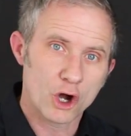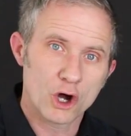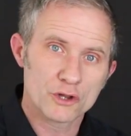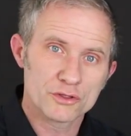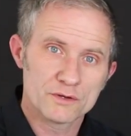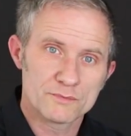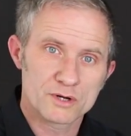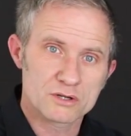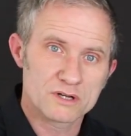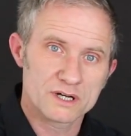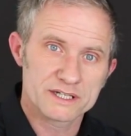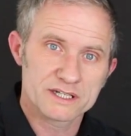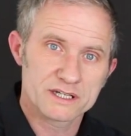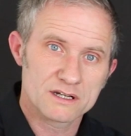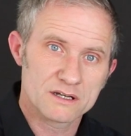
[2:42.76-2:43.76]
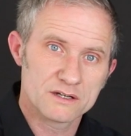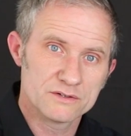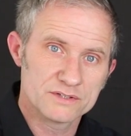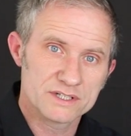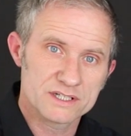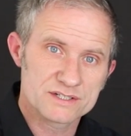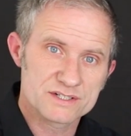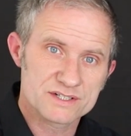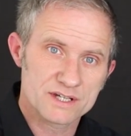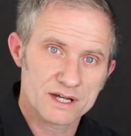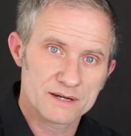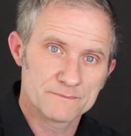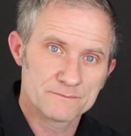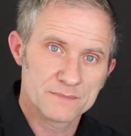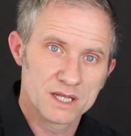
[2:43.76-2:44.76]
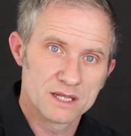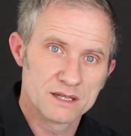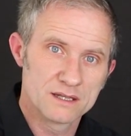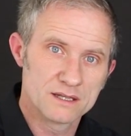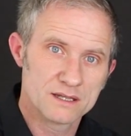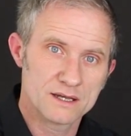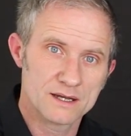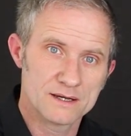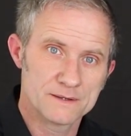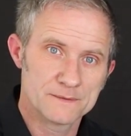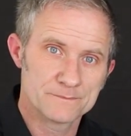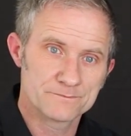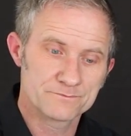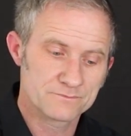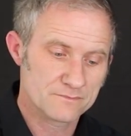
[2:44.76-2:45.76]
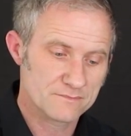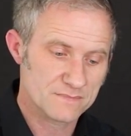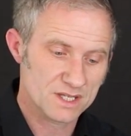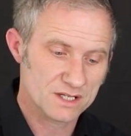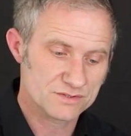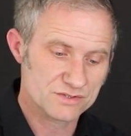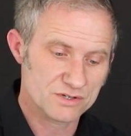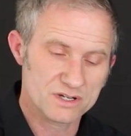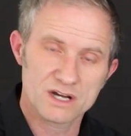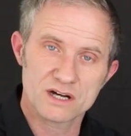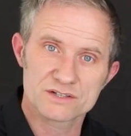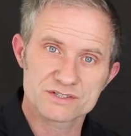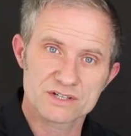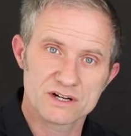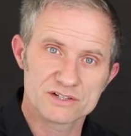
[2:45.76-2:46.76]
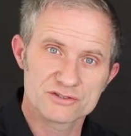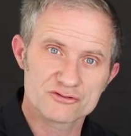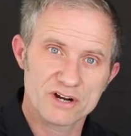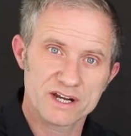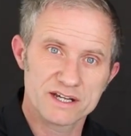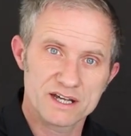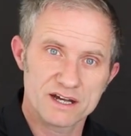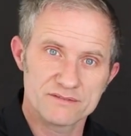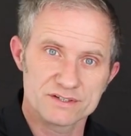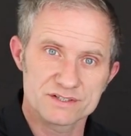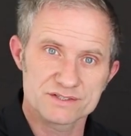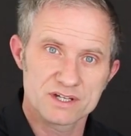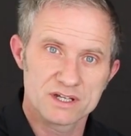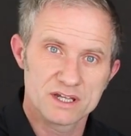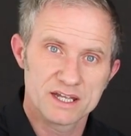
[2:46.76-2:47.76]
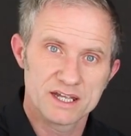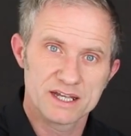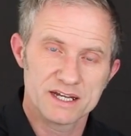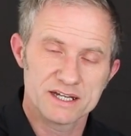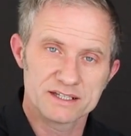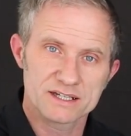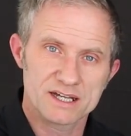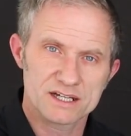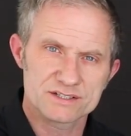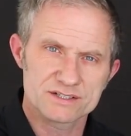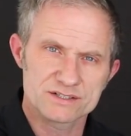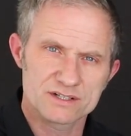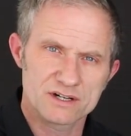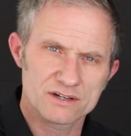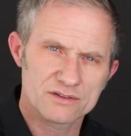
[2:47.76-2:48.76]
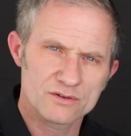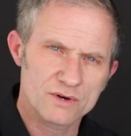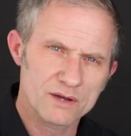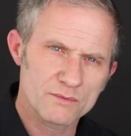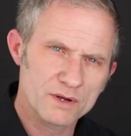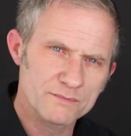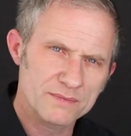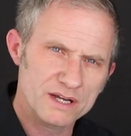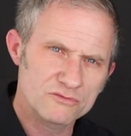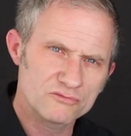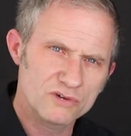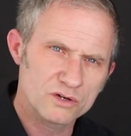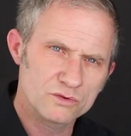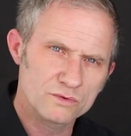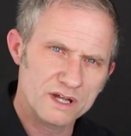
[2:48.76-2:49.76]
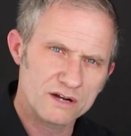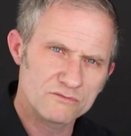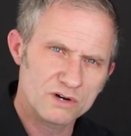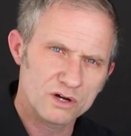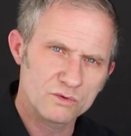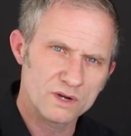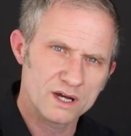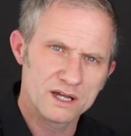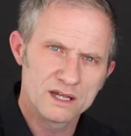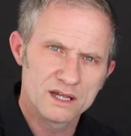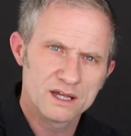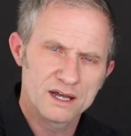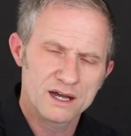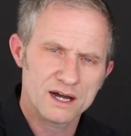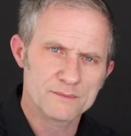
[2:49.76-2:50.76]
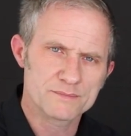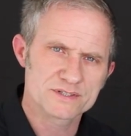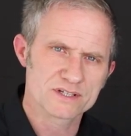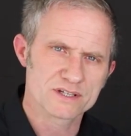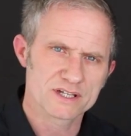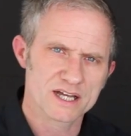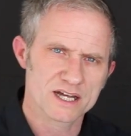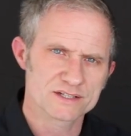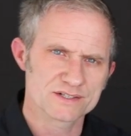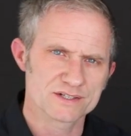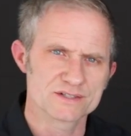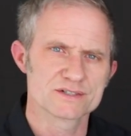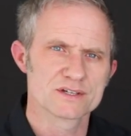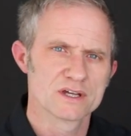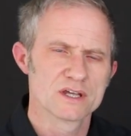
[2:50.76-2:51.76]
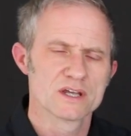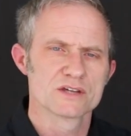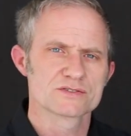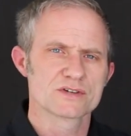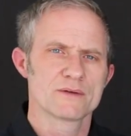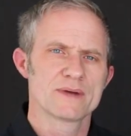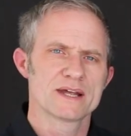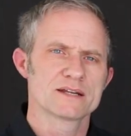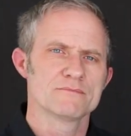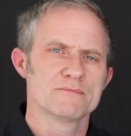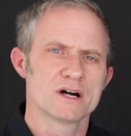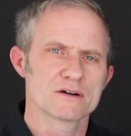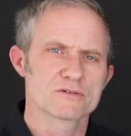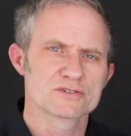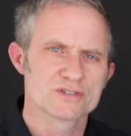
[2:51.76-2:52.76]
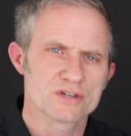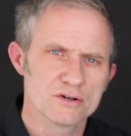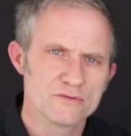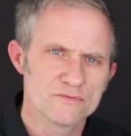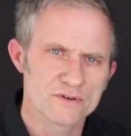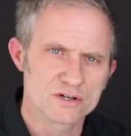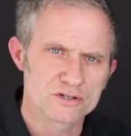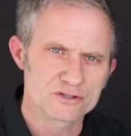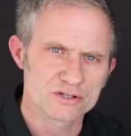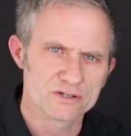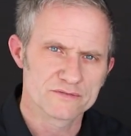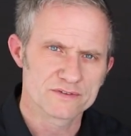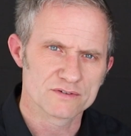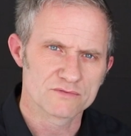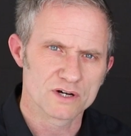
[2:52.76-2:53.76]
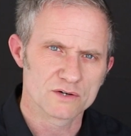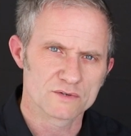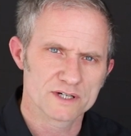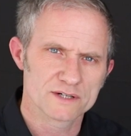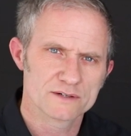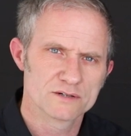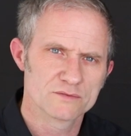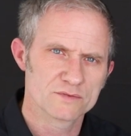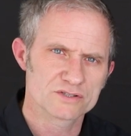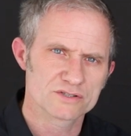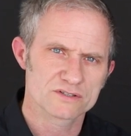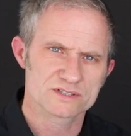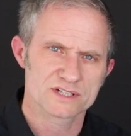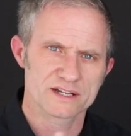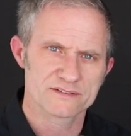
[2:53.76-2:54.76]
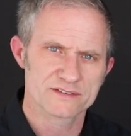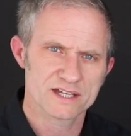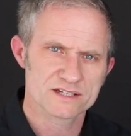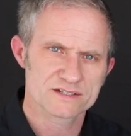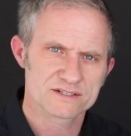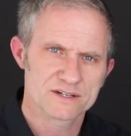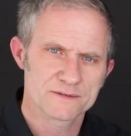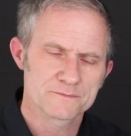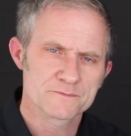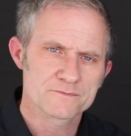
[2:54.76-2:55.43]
on the model, I'd included some um, sort of cast iron drain covers in the gutters, and I thought well, I won't be able to roll that roller up to the gutters. So I made a Mark II version of the roller, which looks like this